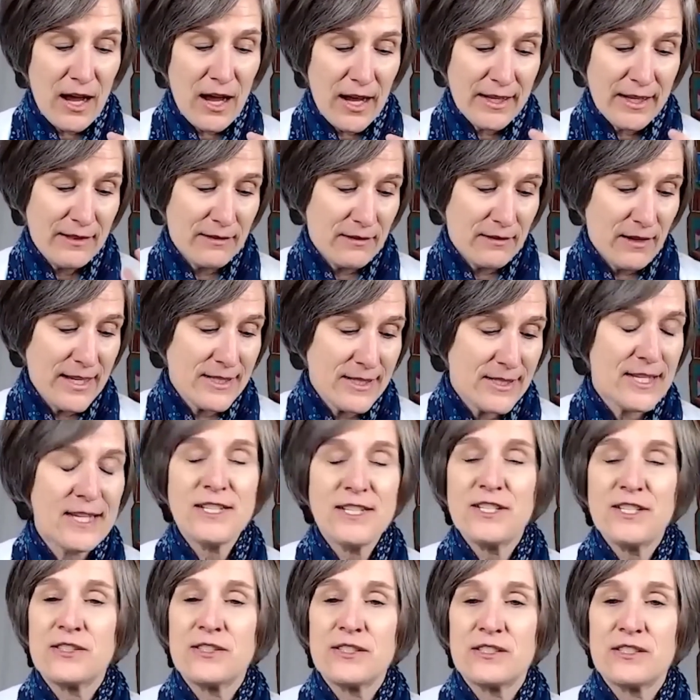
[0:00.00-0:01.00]
I
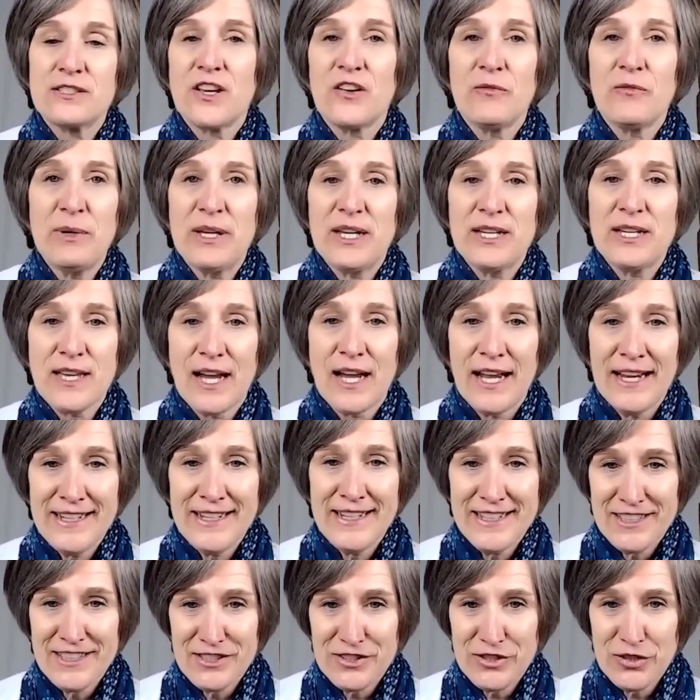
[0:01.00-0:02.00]
teach this stuff because I
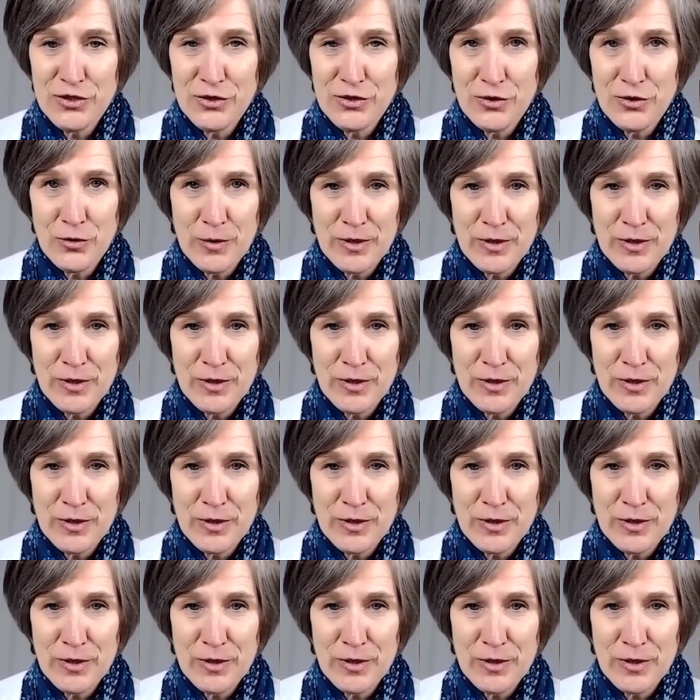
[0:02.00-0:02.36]
need it too.